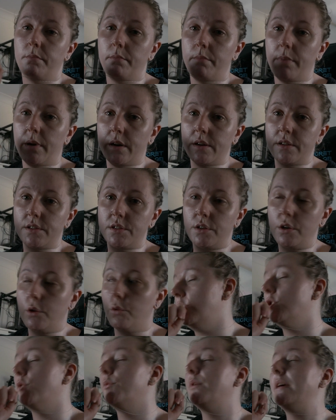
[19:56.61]
but
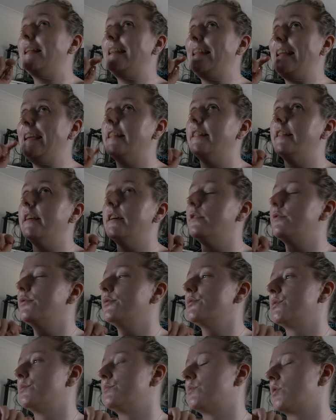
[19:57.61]
nowhere near there
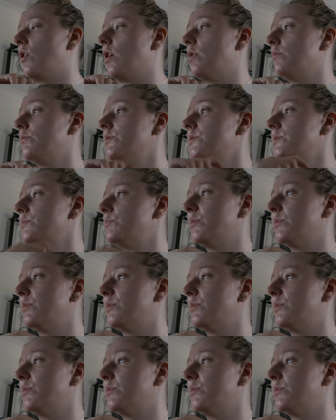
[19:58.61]
for subscribers.